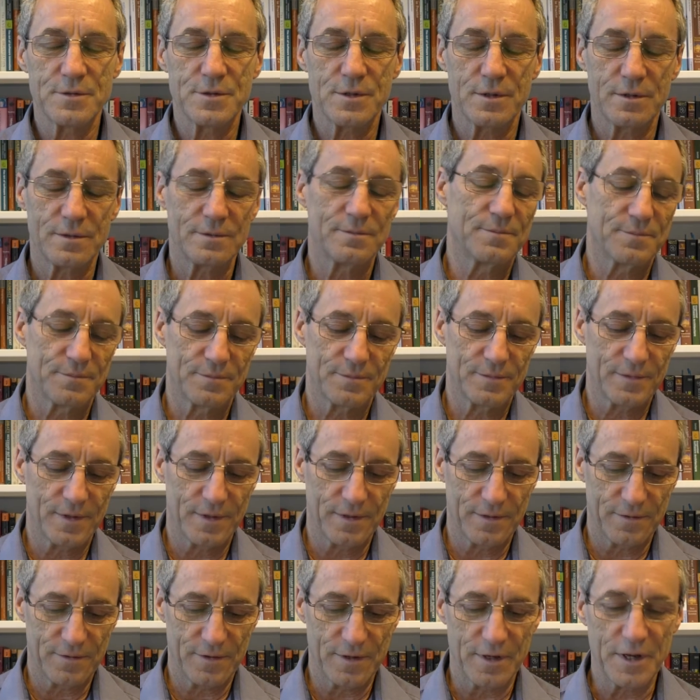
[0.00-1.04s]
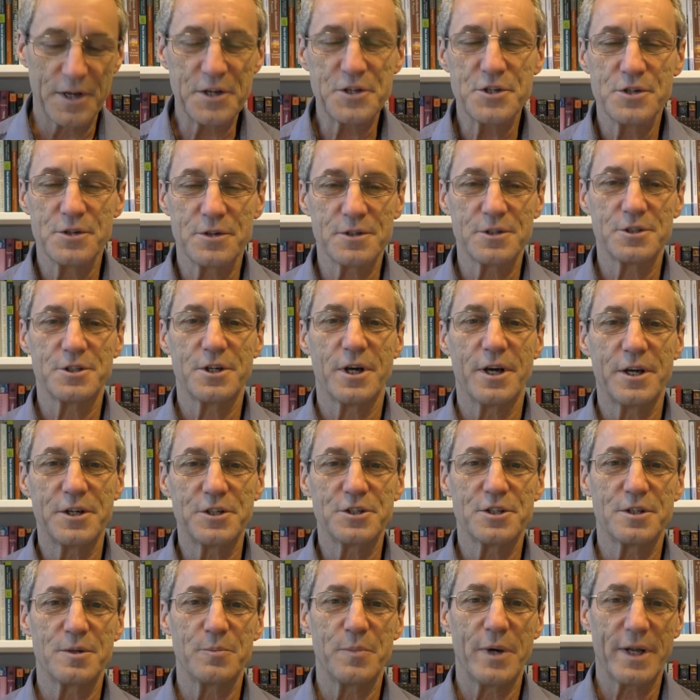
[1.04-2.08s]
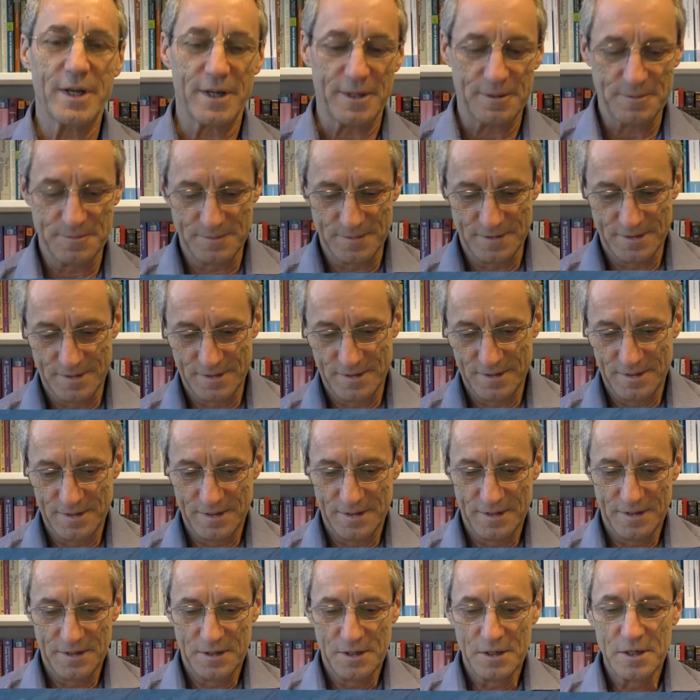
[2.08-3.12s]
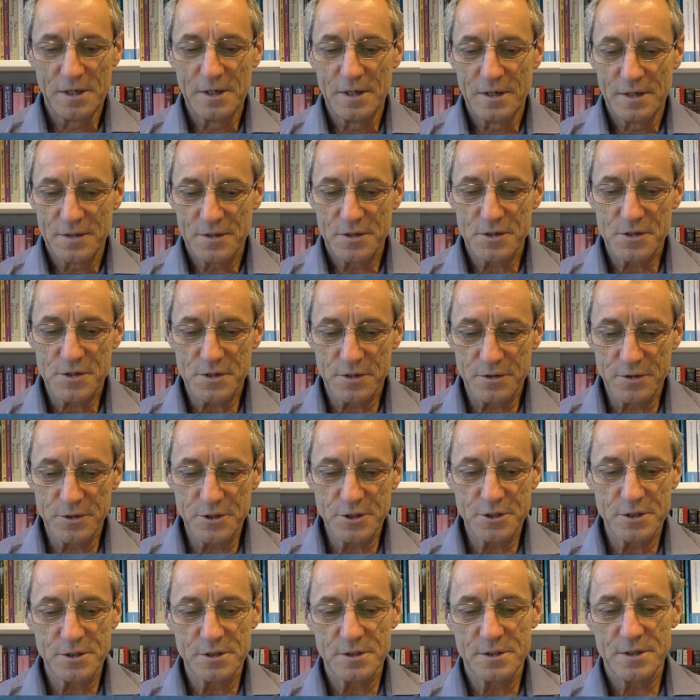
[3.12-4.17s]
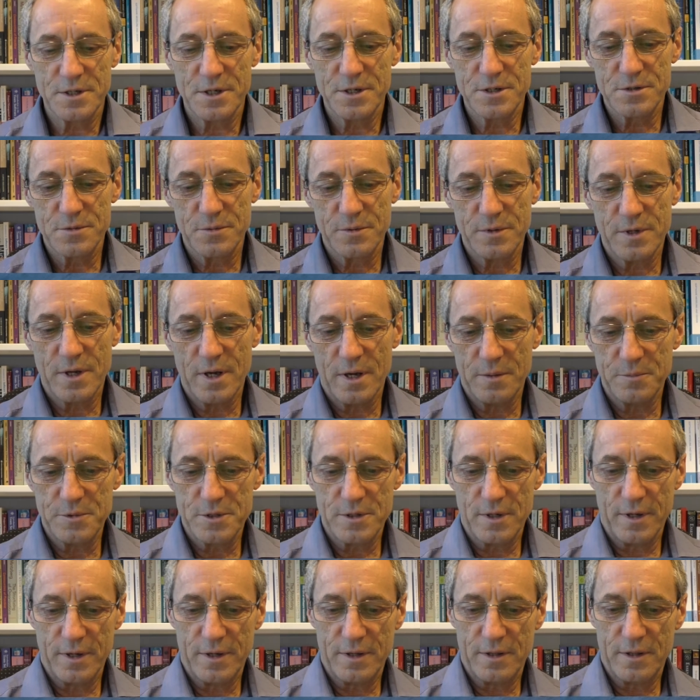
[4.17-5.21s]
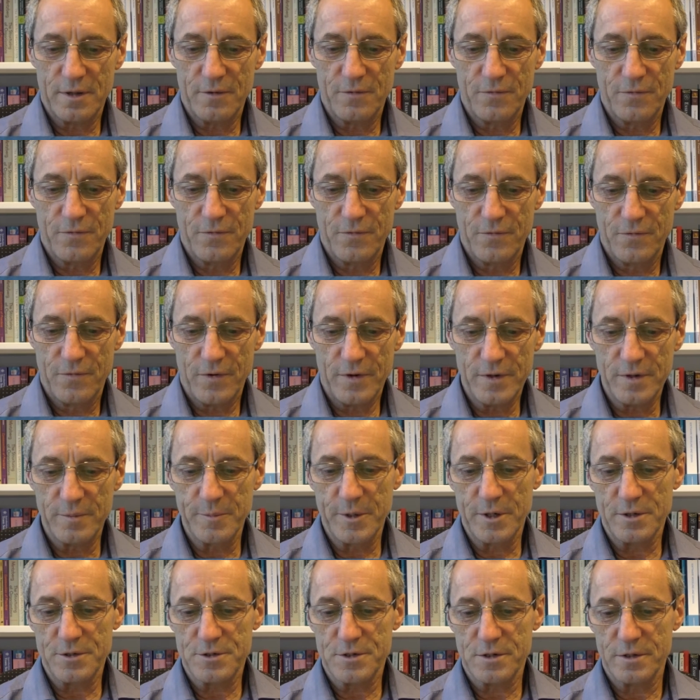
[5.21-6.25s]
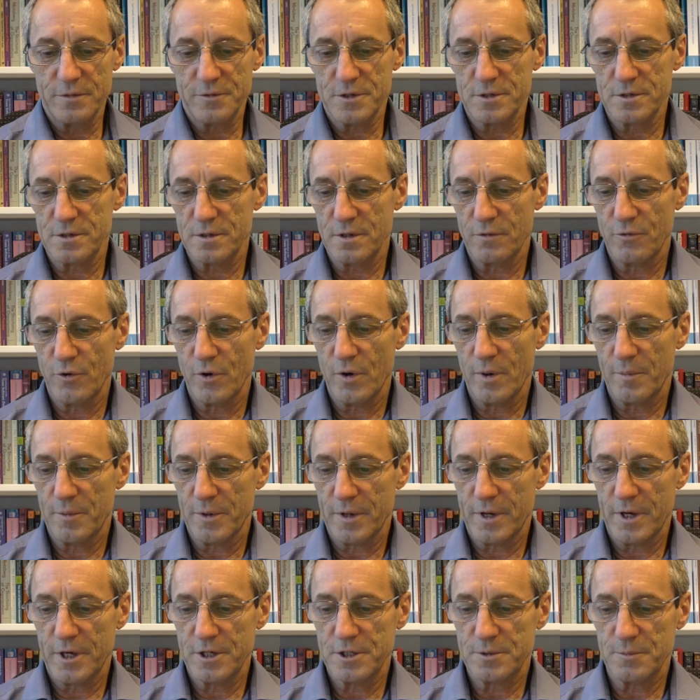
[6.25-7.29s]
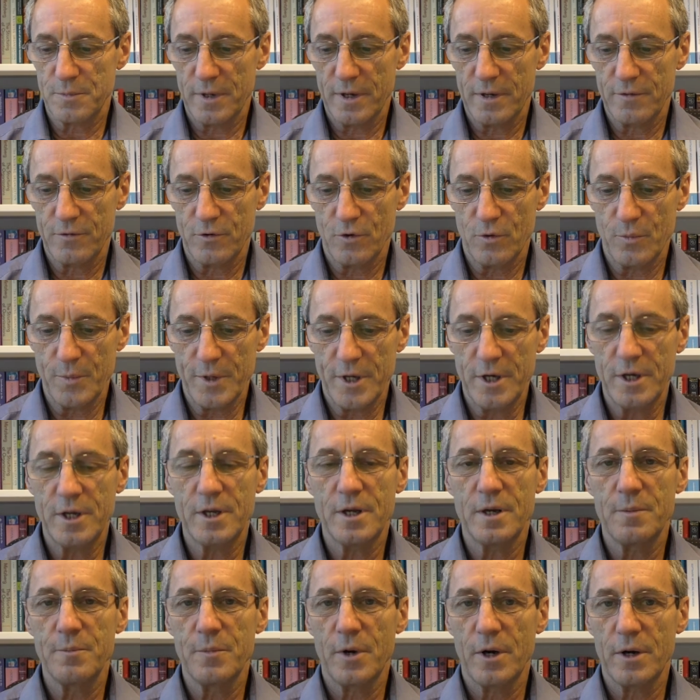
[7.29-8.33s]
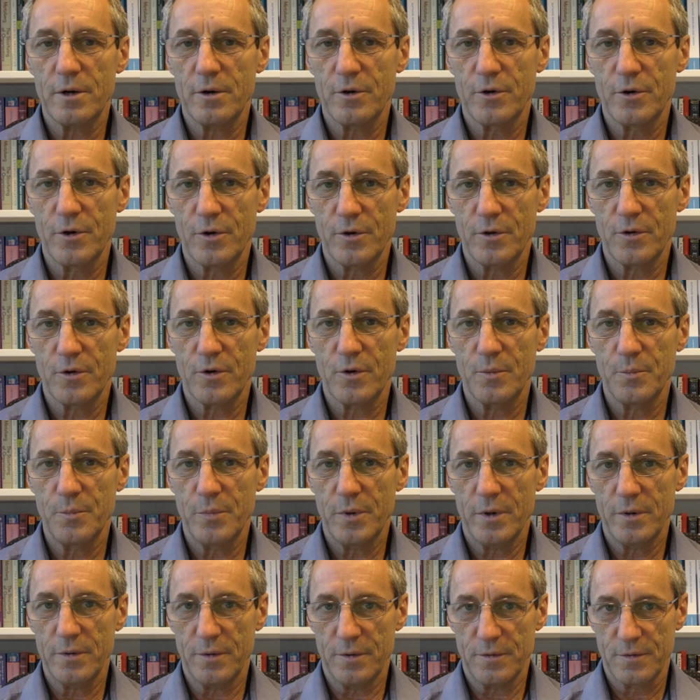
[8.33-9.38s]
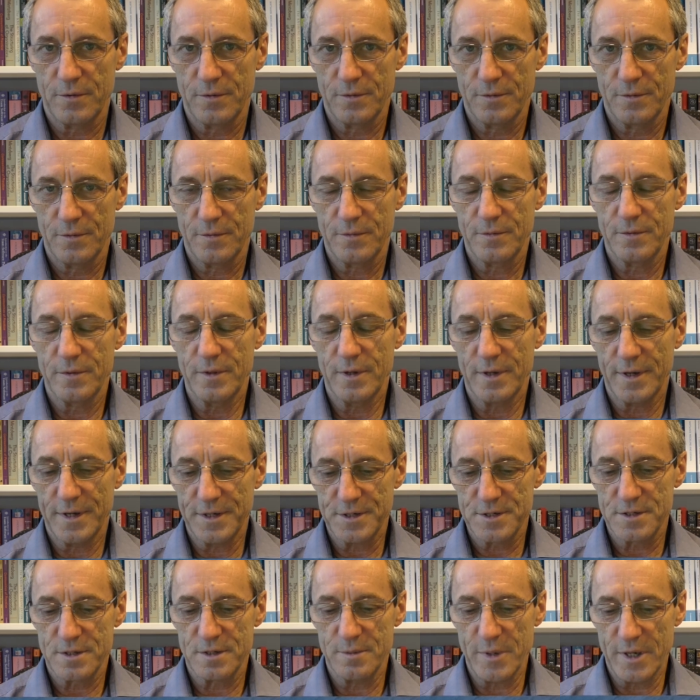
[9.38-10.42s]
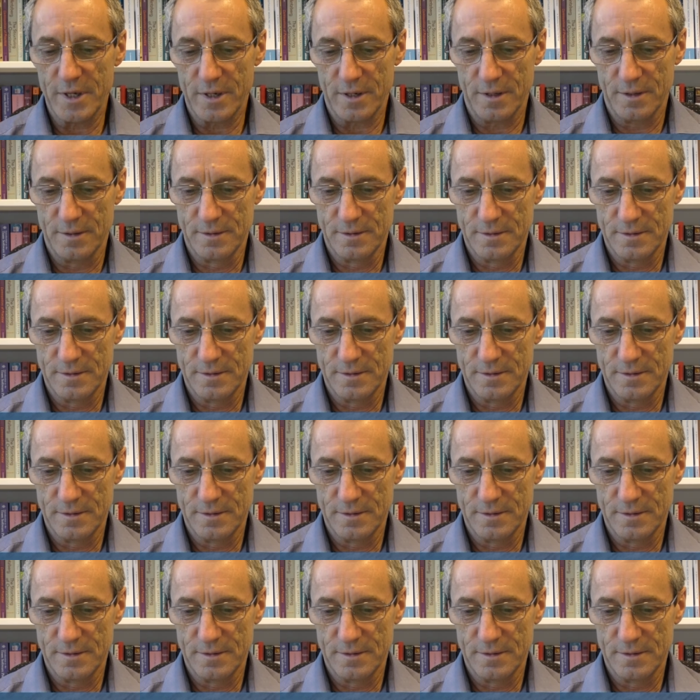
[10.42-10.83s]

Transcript: So the less you can change, the better. The solution is to encapsulate the fundamental services of your application platform in a microkernel component. The less, the better.